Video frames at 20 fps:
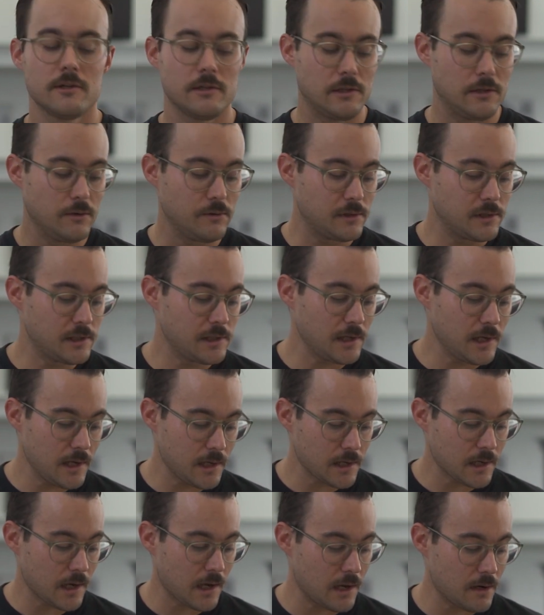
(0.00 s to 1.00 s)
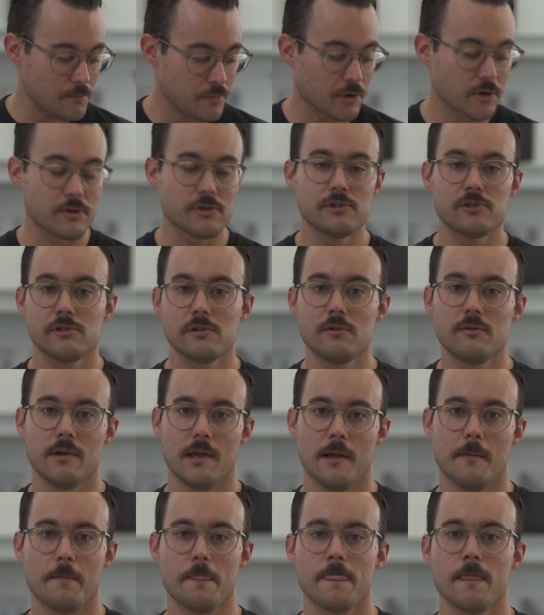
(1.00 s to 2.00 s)
to seek and pursue
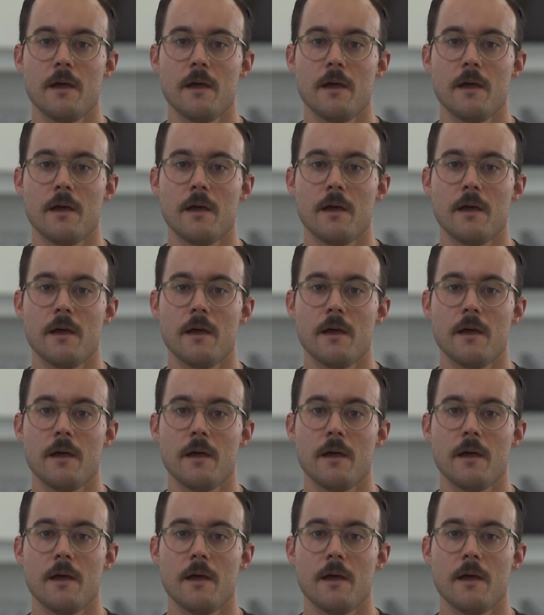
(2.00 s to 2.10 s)
Him.